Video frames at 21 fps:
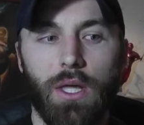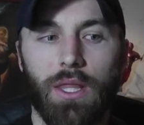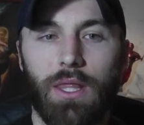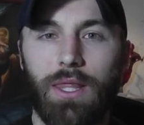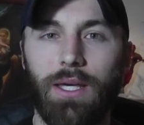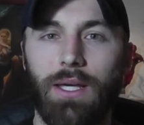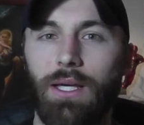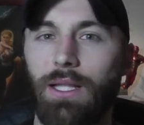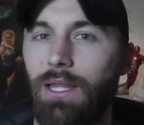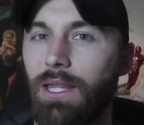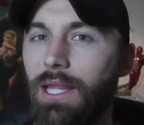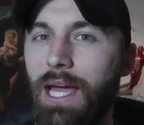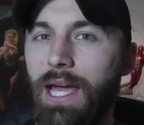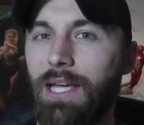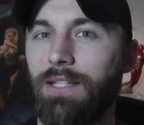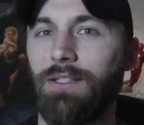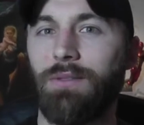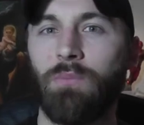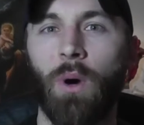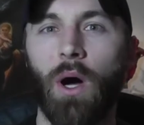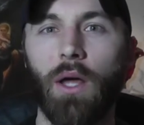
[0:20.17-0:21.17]
The
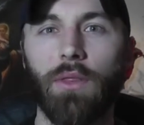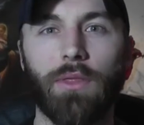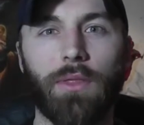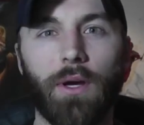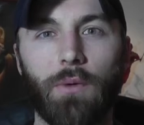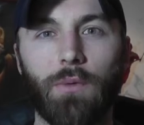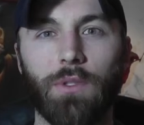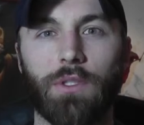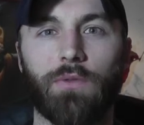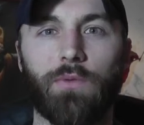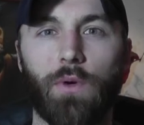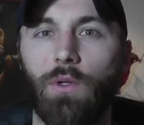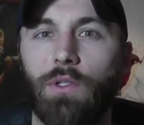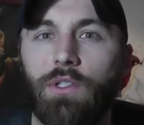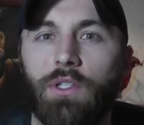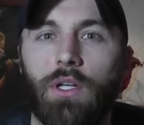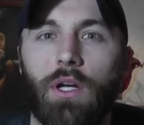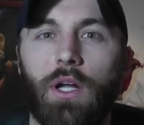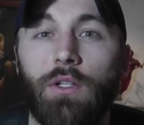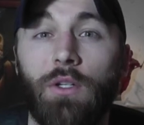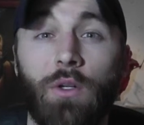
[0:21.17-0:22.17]
last month I was
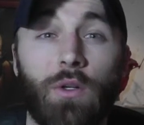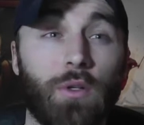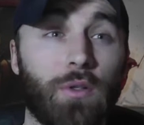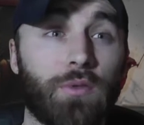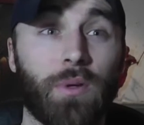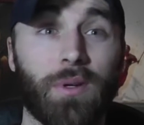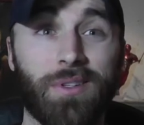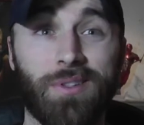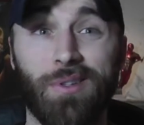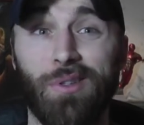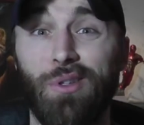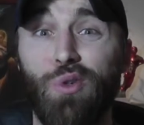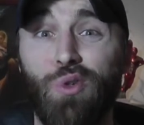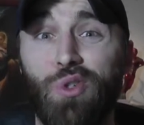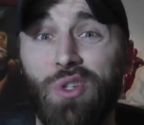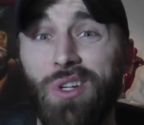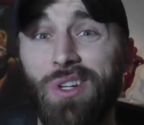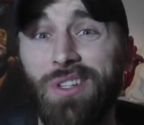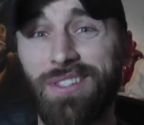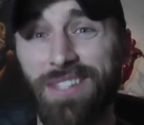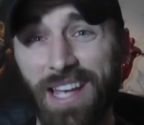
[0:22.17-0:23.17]
focusing on New Year's
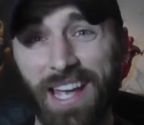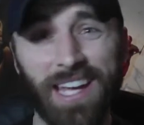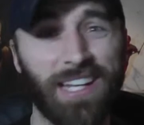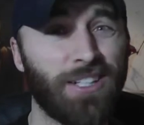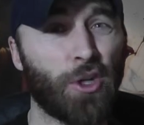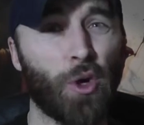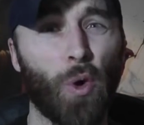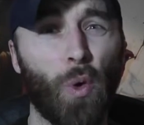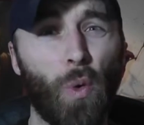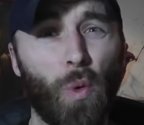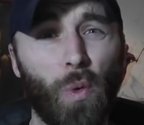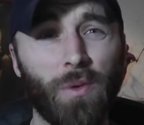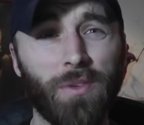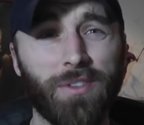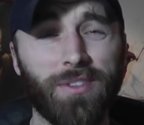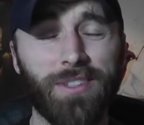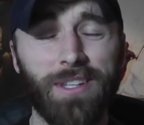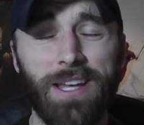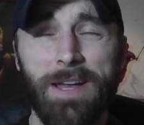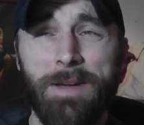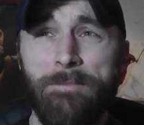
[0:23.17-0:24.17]
resolutions and
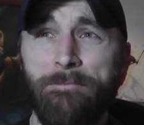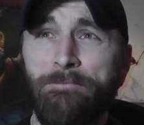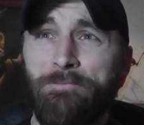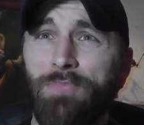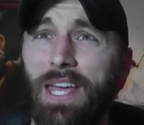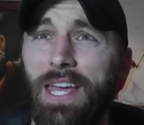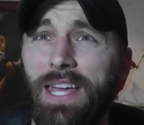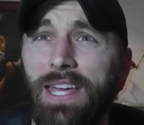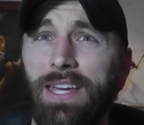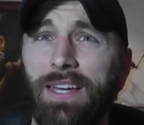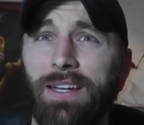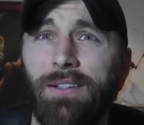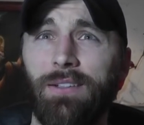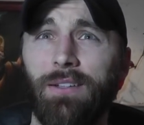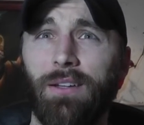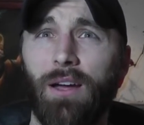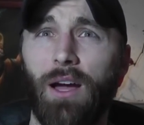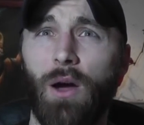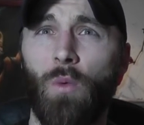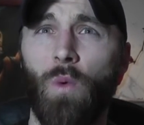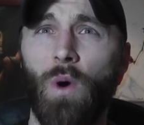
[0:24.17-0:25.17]
goals,
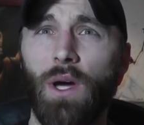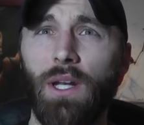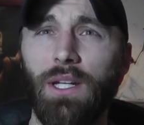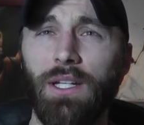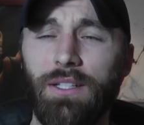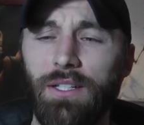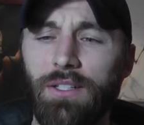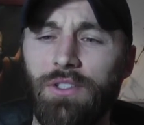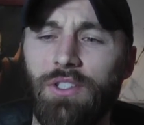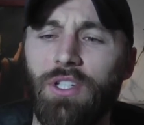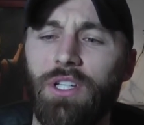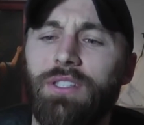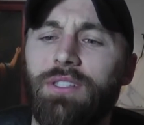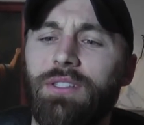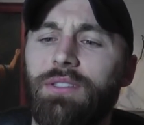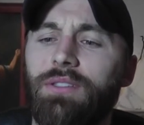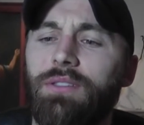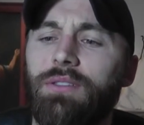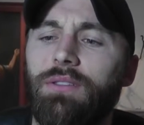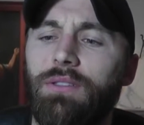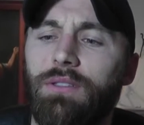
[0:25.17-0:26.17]
and I wanted to
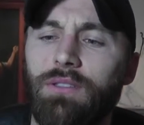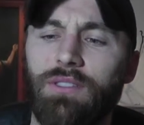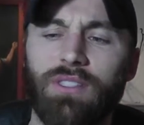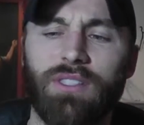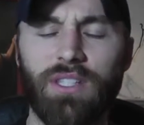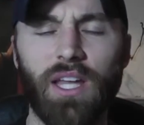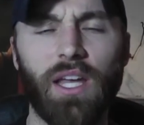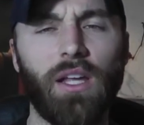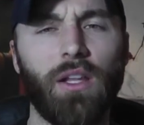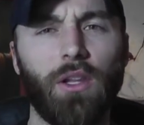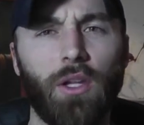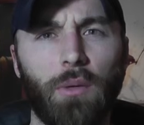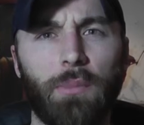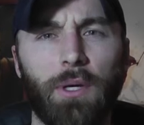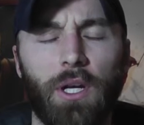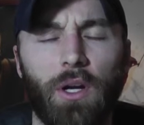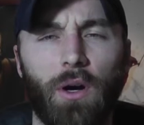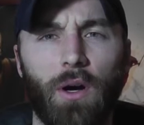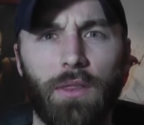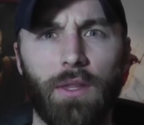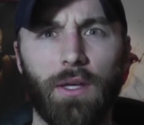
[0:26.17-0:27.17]
just stay a little
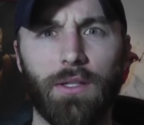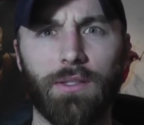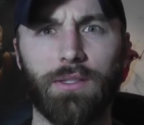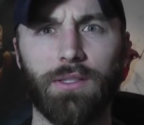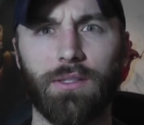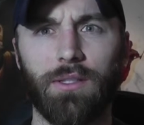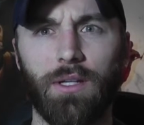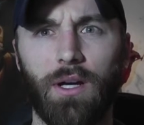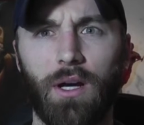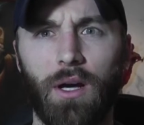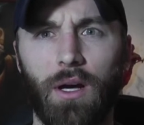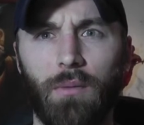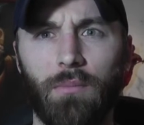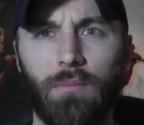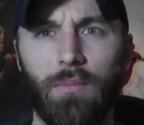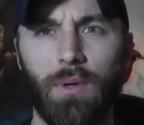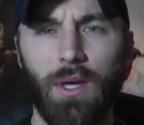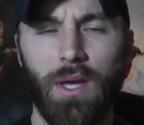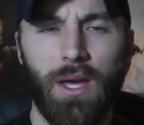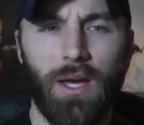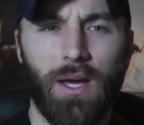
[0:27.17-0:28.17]
bit on this.
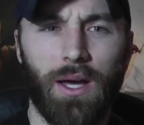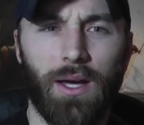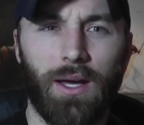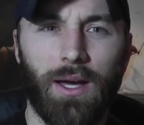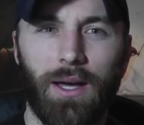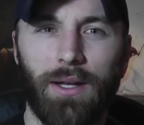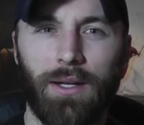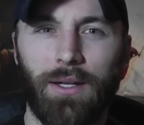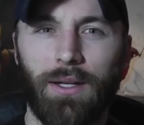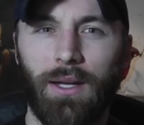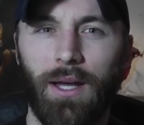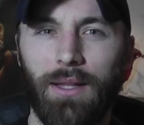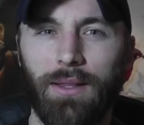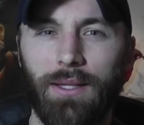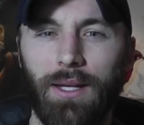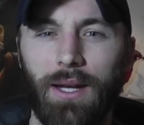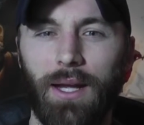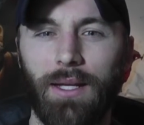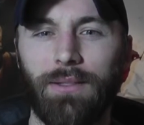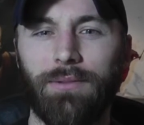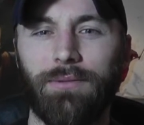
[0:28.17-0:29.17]
Not
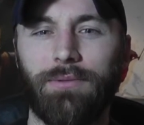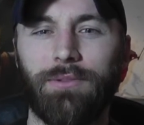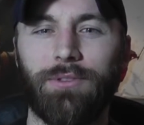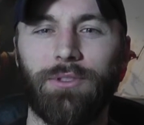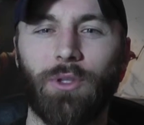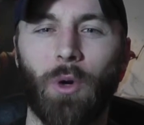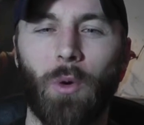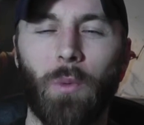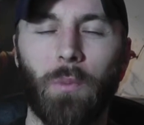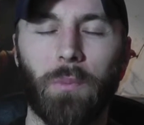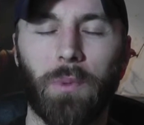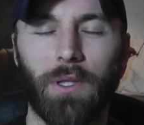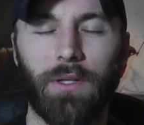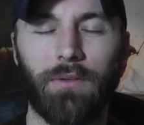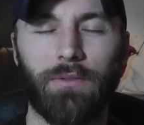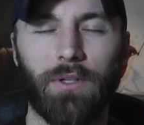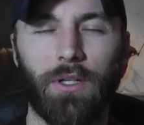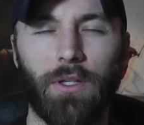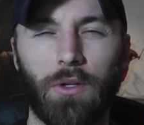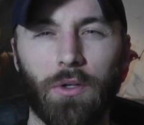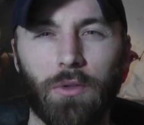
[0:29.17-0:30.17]
that I don't
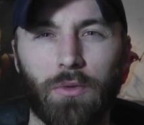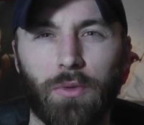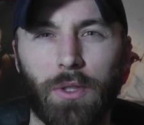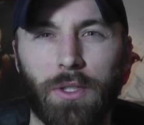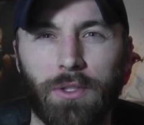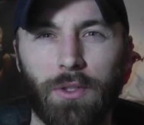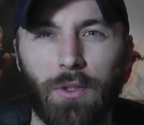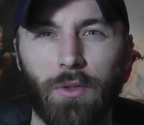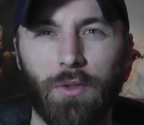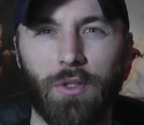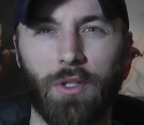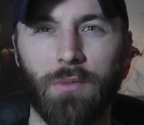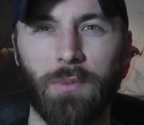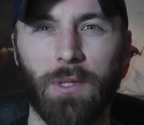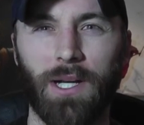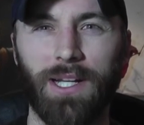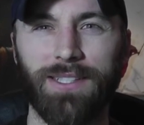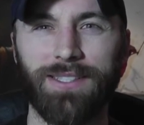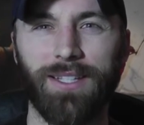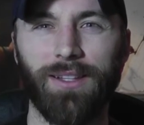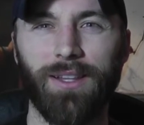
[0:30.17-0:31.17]
believe in New Year's resolutions,
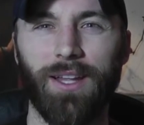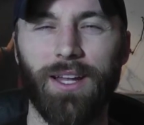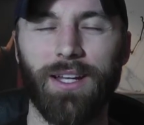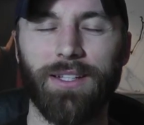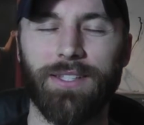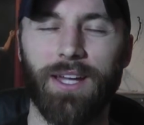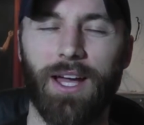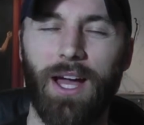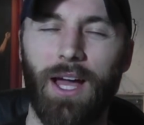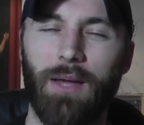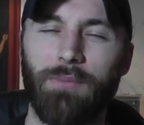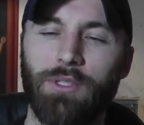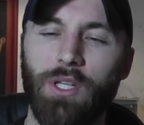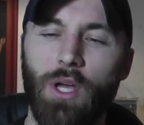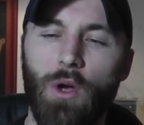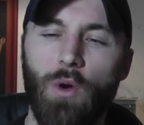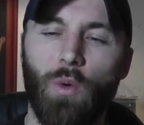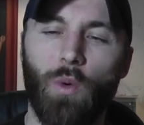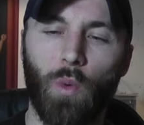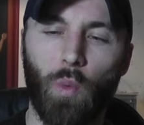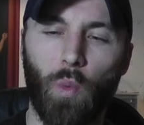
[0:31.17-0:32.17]
but I see a lot of times
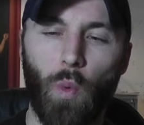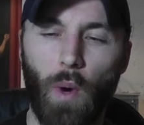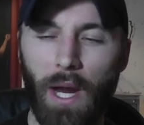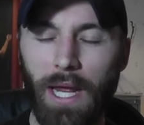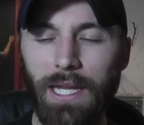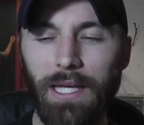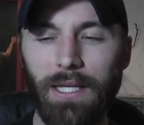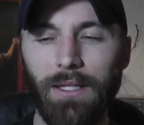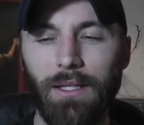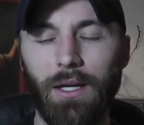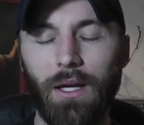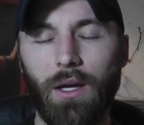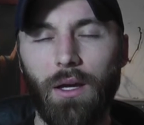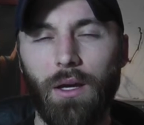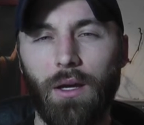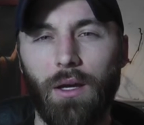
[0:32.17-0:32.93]
we're waiting